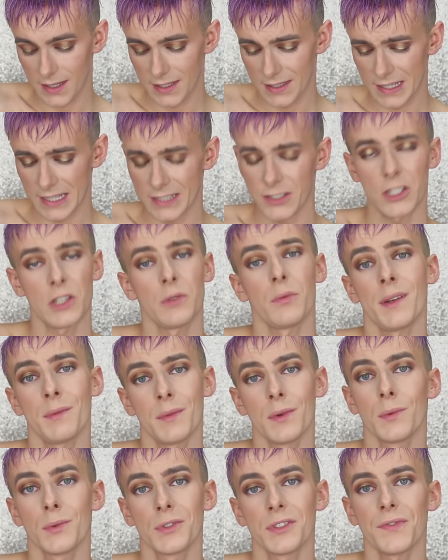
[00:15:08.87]
It's actually one of
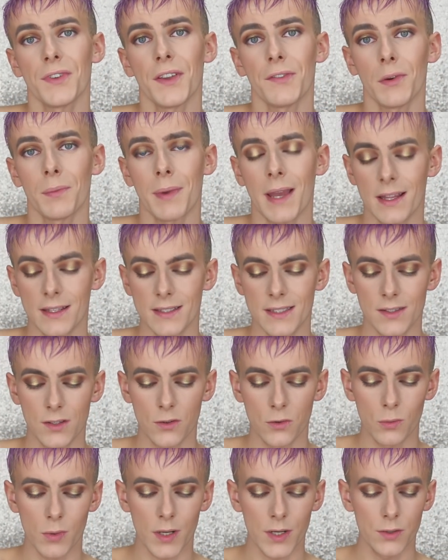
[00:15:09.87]
my most favourite palettes in
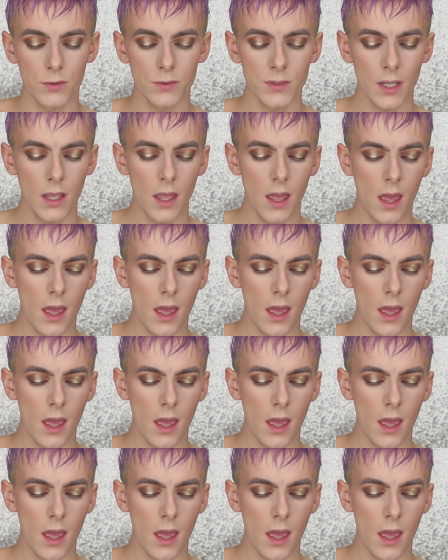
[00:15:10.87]
the whole world.